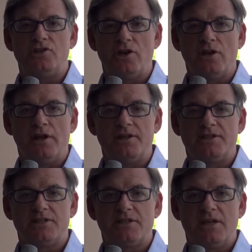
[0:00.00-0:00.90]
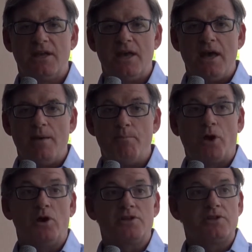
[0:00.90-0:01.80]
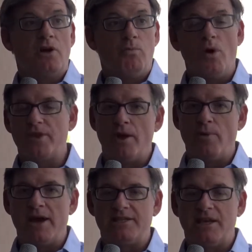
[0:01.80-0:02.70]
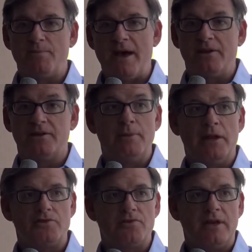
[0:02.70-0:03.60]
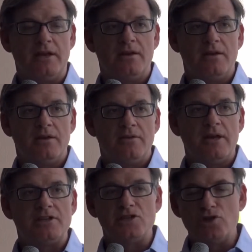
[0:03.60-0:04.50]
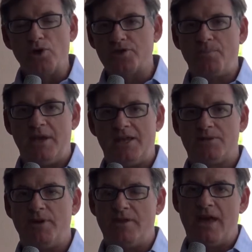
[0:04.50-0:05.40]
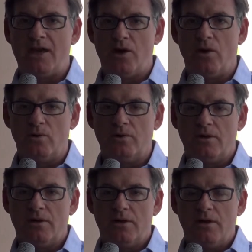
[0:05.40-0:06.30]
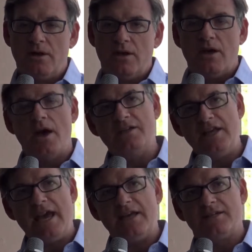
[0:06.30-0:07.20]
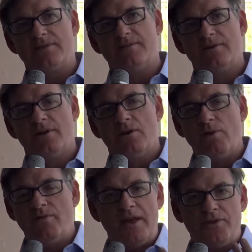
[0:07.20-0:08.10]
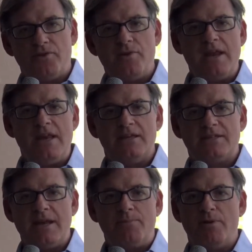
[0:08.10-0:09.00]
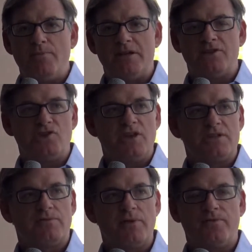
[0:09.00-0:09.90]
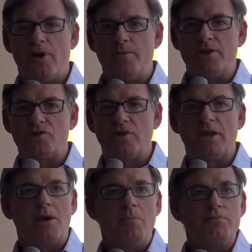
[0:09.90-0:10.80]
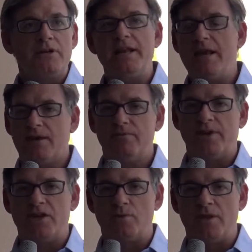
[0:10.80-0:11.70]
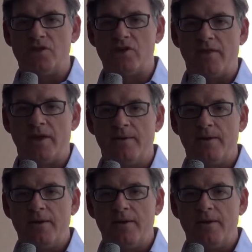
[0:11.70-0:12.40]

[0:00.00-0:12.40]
journalists because of what they're writing about the military. That does not appear to be their goal. And yet, we've had 3 separate messages from the Foreign Ministry that completely conflict with each other.